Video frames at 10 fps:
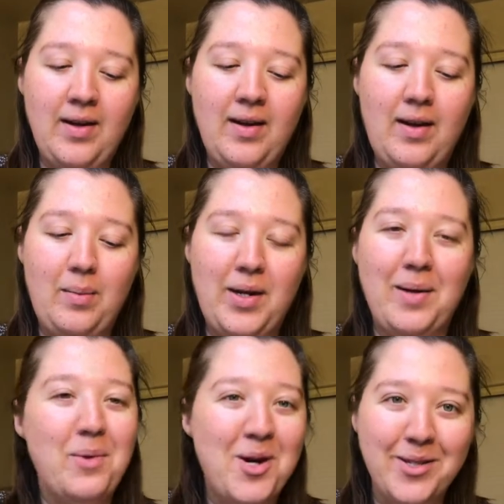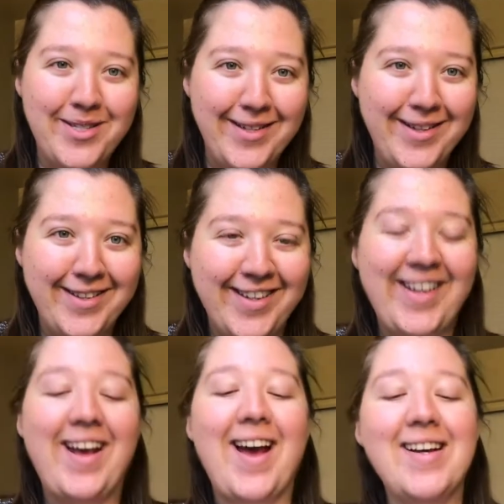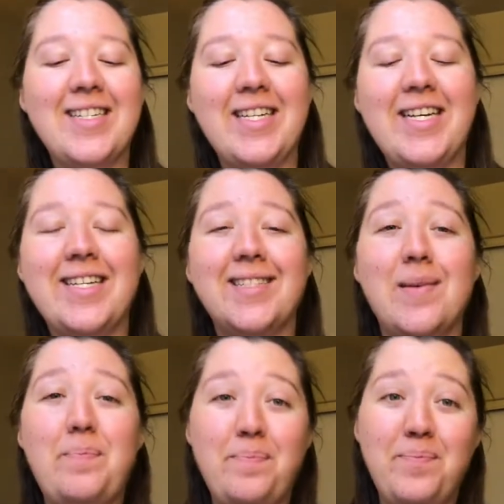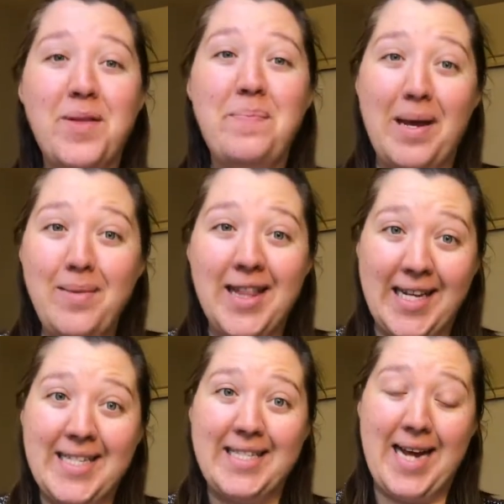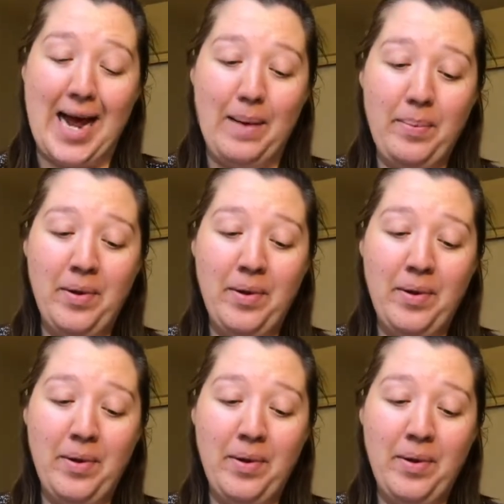and I'm constantly looking at, is the Baby List app.